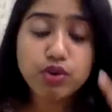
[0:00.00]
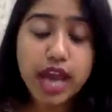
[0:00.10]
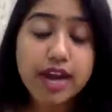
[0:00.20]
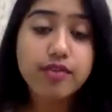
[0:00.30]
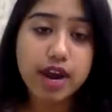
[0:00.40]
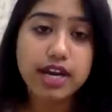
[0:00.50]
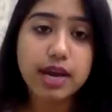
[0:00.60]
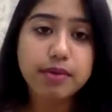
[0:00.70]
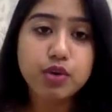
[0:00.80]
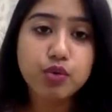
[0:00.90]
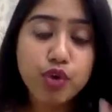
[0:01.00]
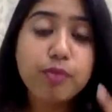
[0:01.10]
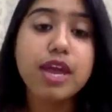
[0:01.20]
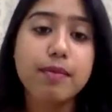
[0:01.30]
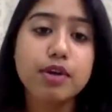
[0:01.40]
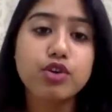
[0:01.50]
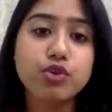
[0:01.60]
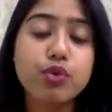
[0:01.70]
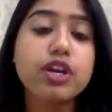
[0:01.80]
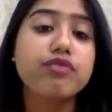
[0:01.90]
write, and you would be able to do it
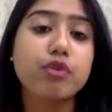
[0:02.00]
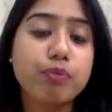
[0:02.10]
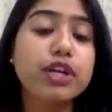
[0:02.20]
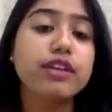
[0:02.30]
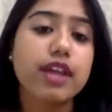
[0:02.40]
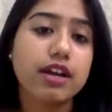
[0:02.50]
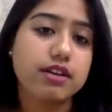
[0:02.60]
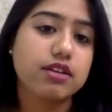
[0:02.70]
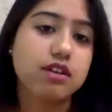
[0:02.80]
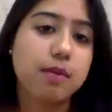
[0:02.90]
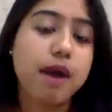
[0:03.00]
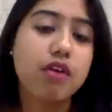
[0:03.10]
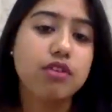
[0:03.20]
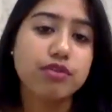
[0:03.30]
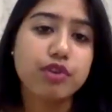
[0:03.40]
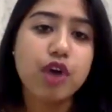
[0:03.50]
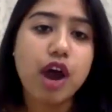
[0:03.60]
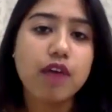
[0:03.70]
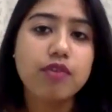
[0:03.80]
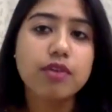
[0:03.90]
if you put in that amount of hard work.